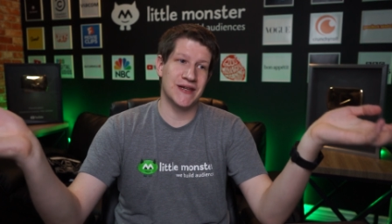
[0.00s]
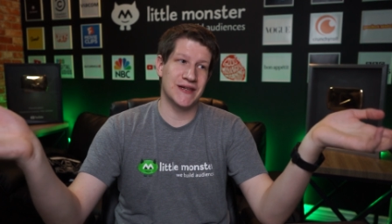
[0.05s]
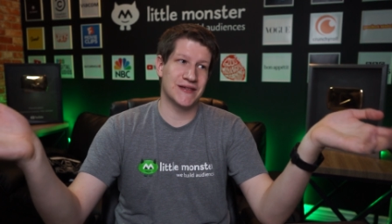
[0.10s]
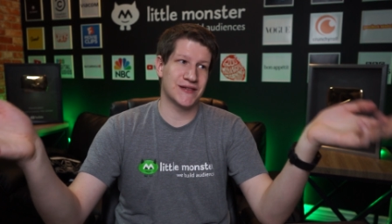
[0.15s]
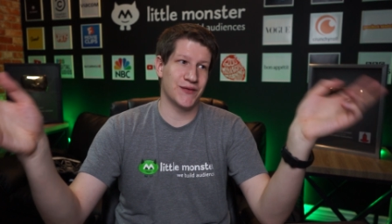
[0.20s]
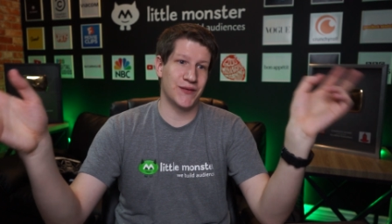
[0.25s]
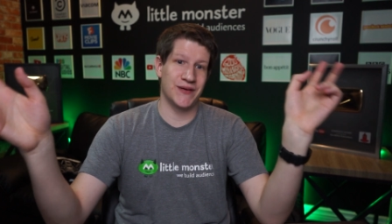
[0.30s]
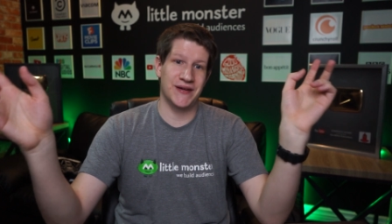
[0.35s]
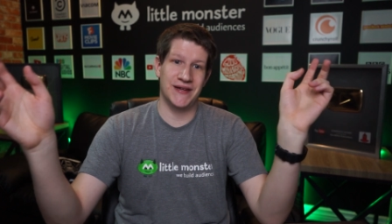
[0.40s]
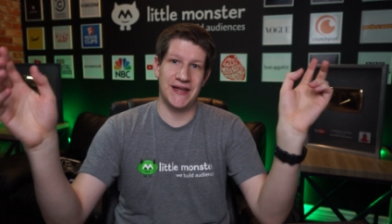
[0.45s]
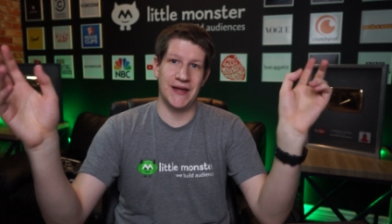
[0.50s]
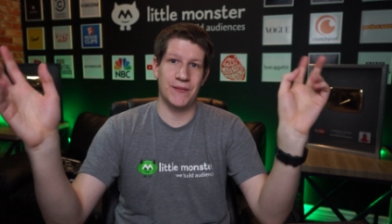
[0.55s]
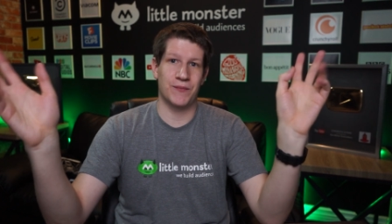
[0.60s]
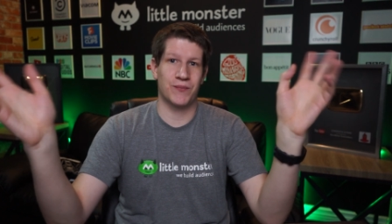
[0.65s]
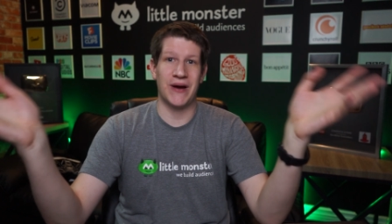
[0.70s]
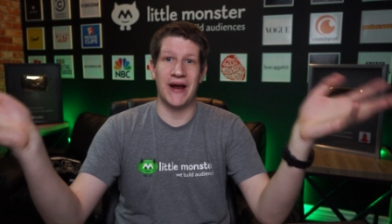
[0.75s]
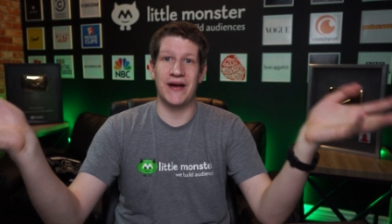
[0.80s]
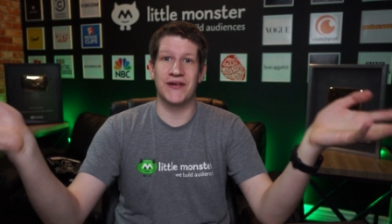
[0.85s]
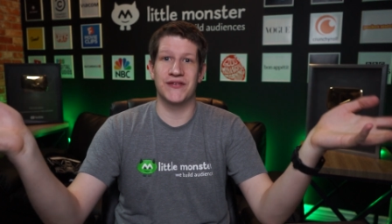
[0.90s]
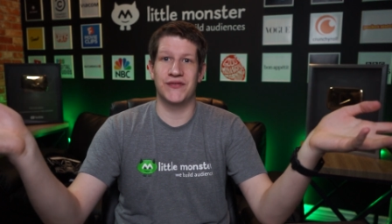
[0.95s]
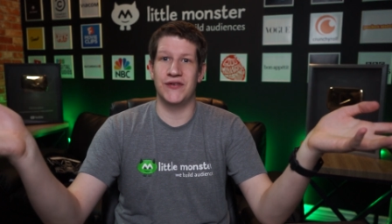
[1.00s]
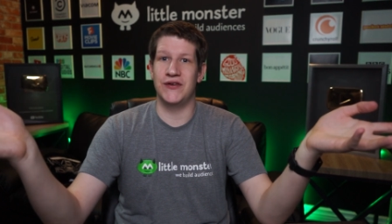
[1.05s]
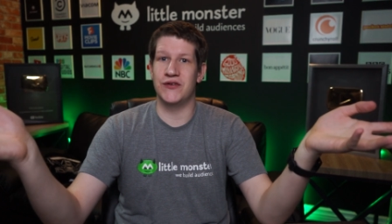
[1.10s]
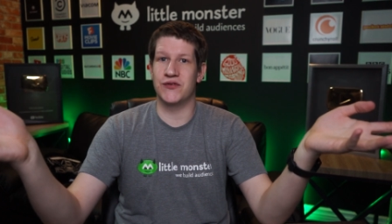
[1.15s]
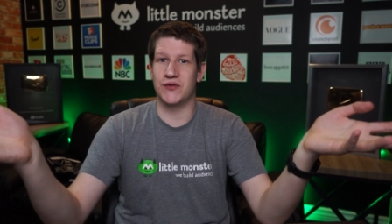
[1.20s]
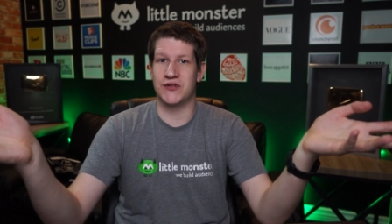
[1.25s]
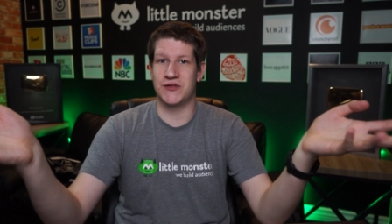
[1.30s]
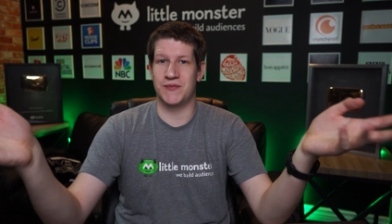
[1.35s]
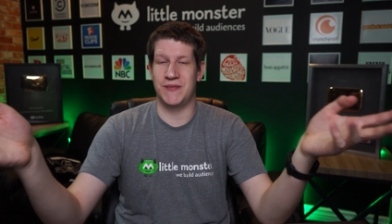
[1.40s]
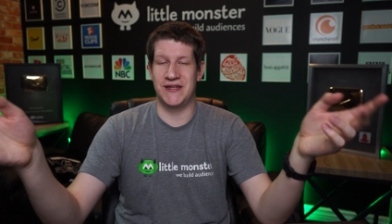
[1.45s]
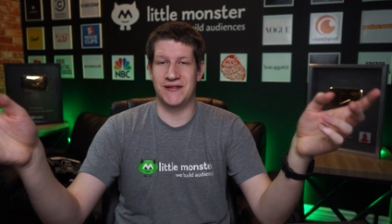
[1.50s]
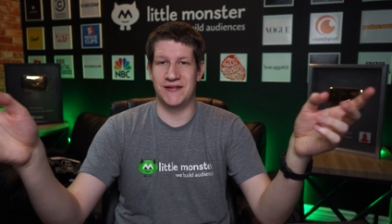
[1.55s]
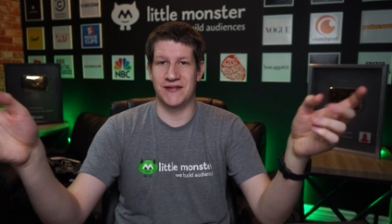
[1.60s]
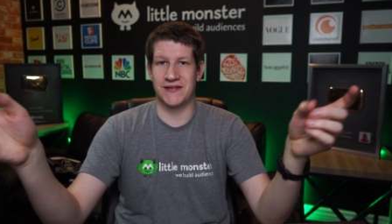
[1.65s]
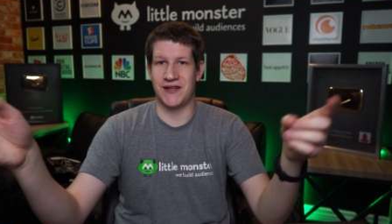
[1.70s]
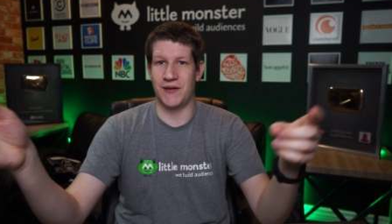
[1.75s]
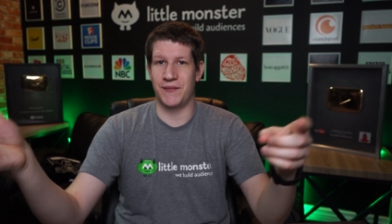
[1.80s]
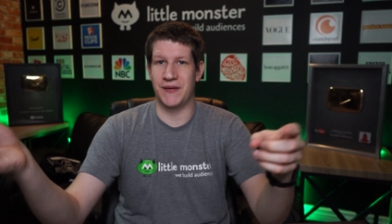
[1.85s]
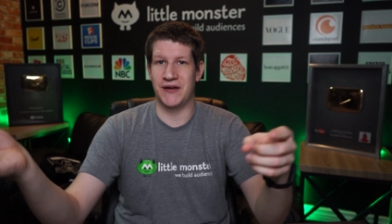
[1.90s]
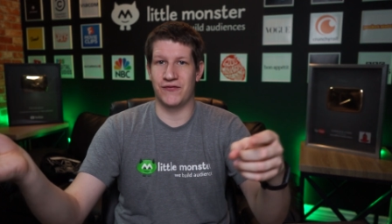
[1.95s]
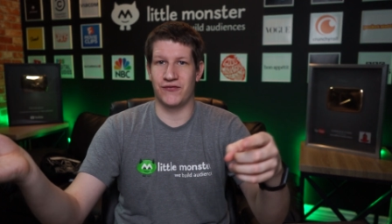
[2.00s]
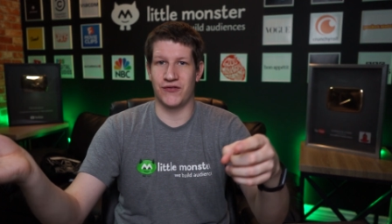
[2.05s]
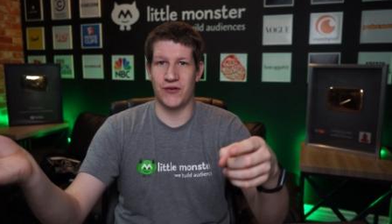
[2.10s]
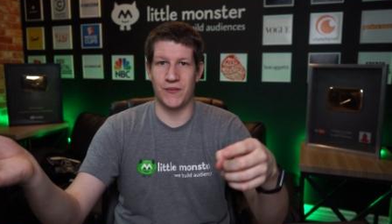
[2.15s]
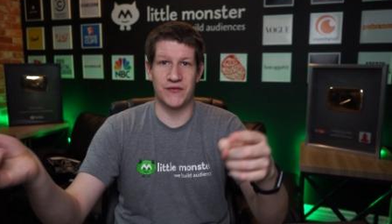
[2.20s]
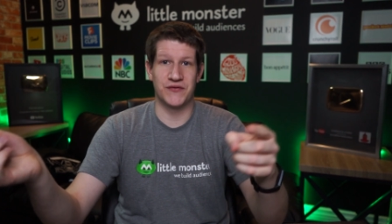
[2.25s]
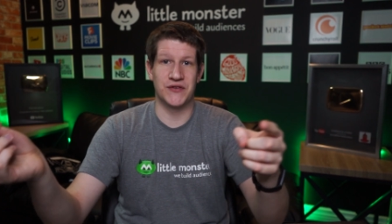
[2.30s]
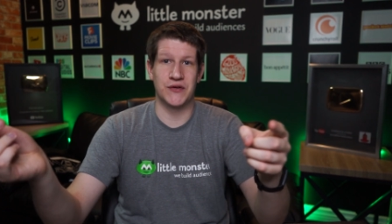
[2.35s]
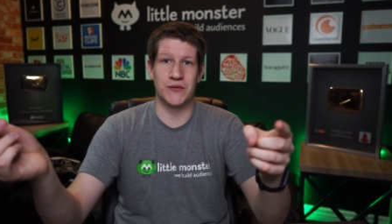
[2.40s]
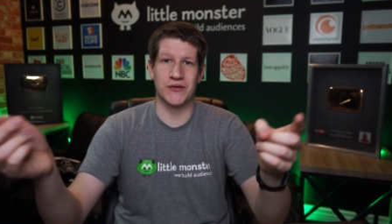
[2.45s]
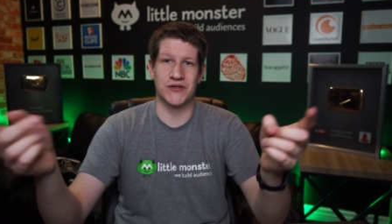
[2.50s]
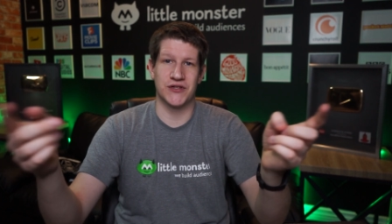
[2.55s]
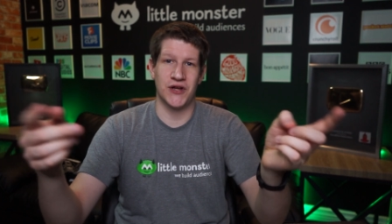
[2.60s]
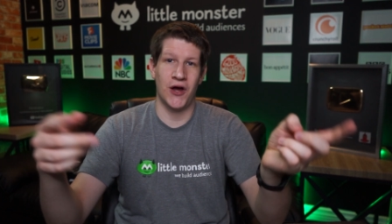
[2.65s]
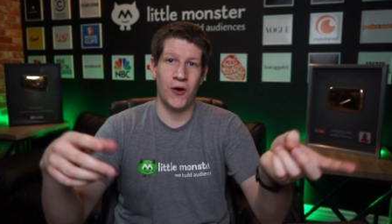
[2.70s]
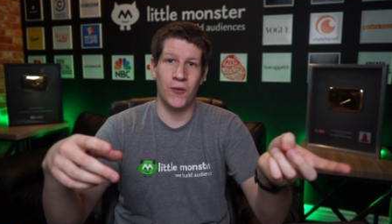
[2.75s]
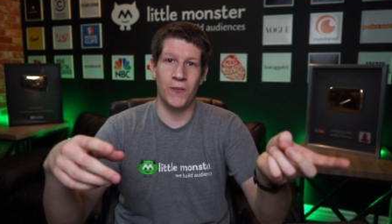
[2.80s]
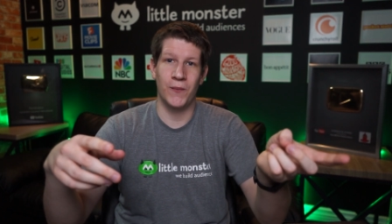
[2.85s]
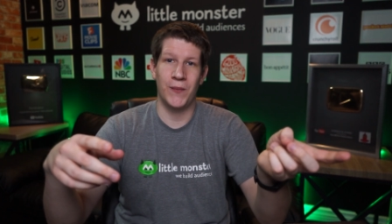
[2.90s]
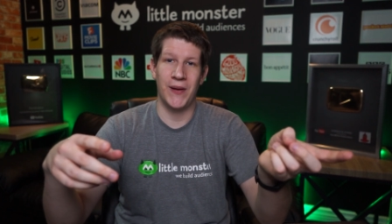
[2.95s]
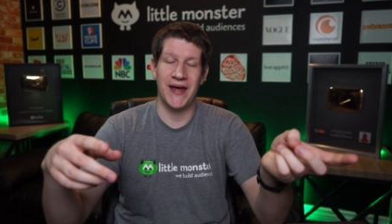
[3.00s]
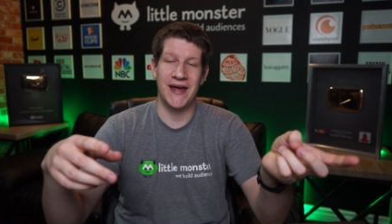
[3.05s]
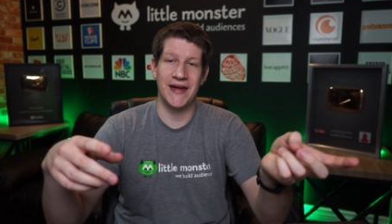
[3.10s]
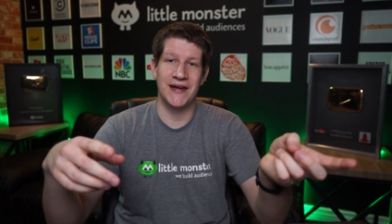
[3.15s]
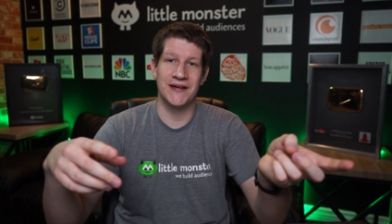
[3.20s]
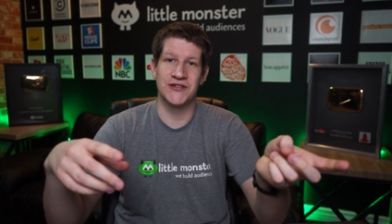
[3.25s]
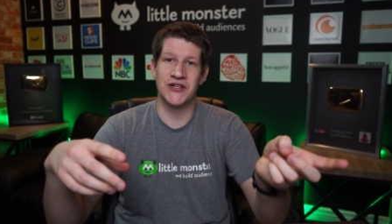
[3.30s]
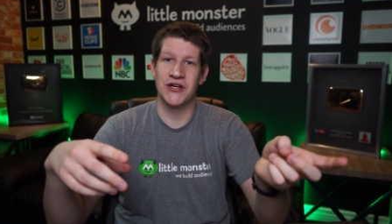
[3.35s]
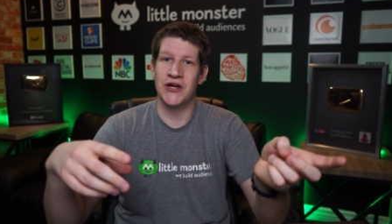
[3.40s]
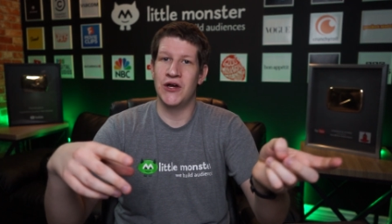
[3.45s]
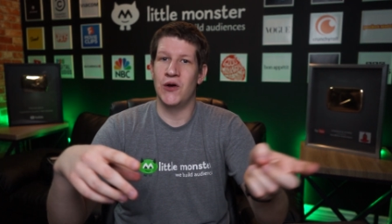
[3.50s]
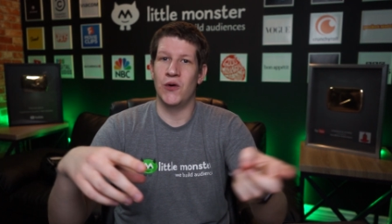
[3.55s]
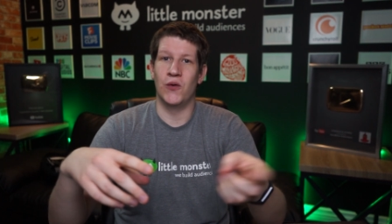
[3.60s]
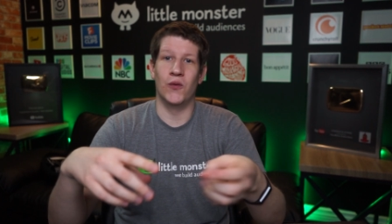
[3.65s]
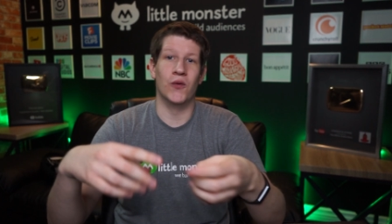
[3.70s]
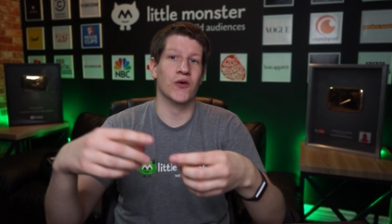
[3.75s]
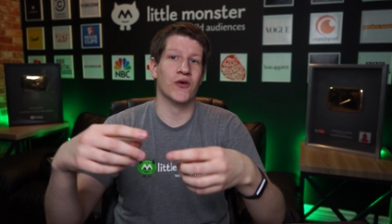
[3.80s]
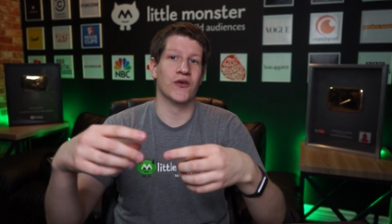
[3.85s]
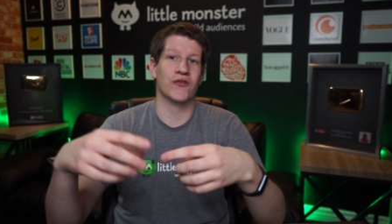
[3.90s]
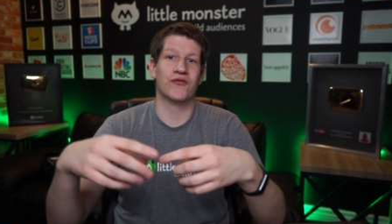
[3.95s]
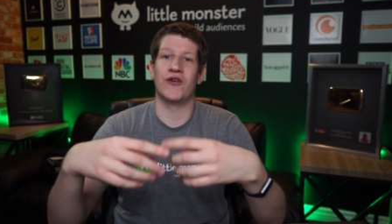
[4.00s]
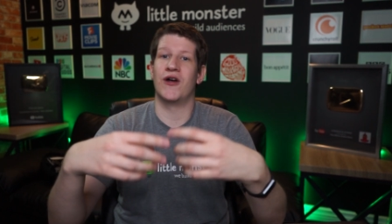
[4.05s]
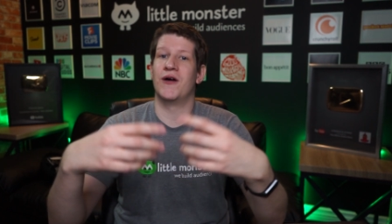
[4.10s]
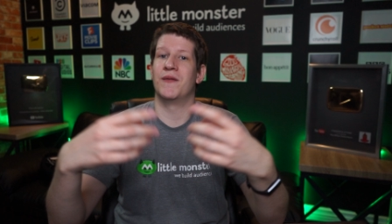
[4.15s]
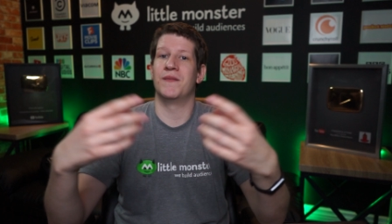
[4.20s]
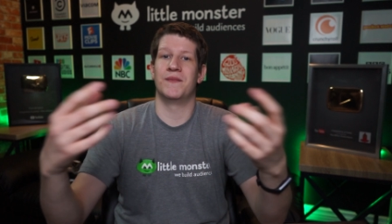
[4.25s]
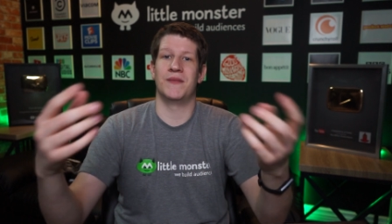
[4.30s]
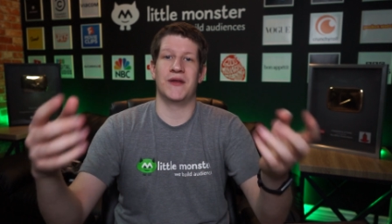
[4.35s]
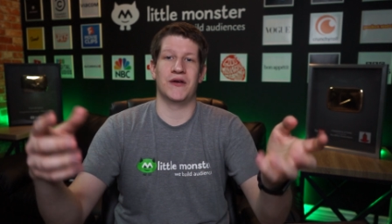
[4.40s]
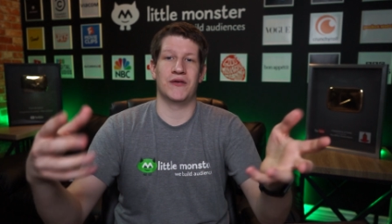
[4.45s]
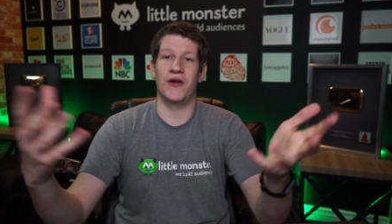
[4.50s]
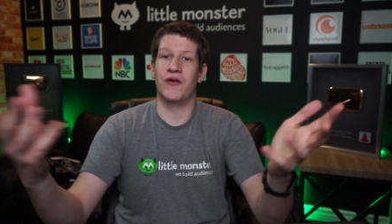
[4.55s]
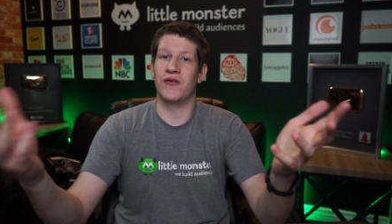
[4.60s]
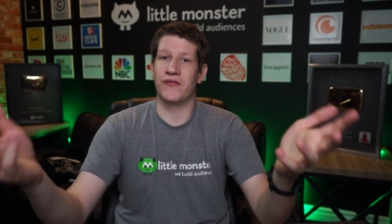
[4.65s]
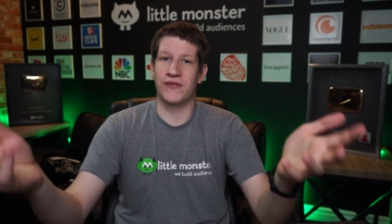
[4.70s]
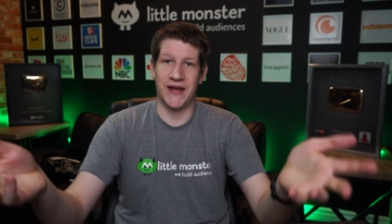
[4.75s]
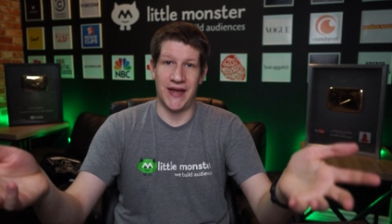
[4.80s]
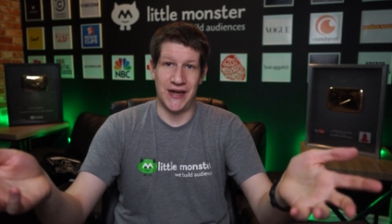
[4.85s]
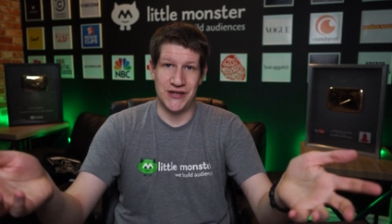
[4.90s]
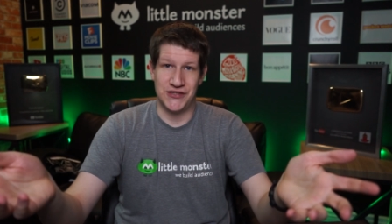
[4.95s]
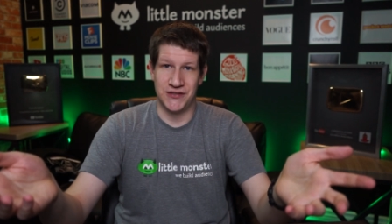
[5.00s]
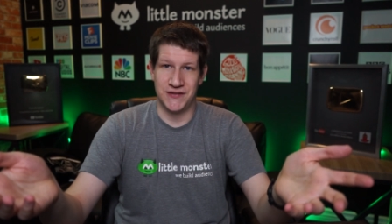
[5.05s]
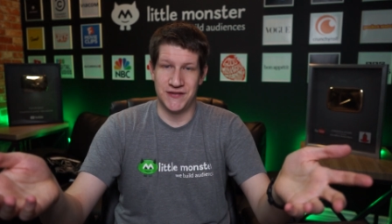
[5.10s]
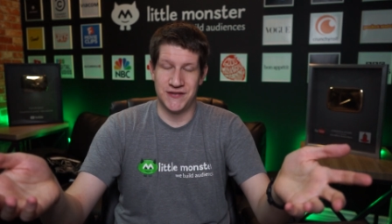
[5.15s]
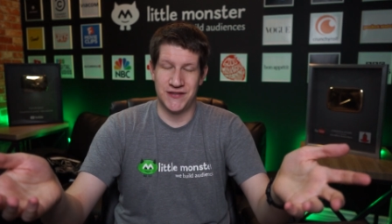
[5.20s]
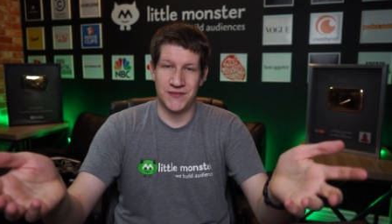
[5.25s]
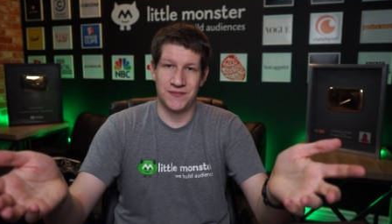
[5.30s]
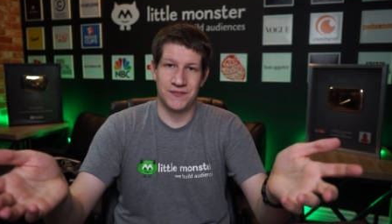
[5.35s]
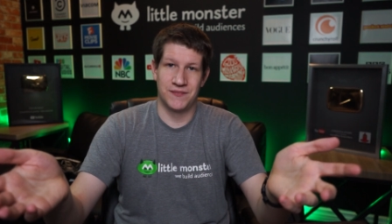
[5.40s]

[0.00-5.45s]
It's going to get browse views, which means it's coming from a viewer's homepage or from their notifications.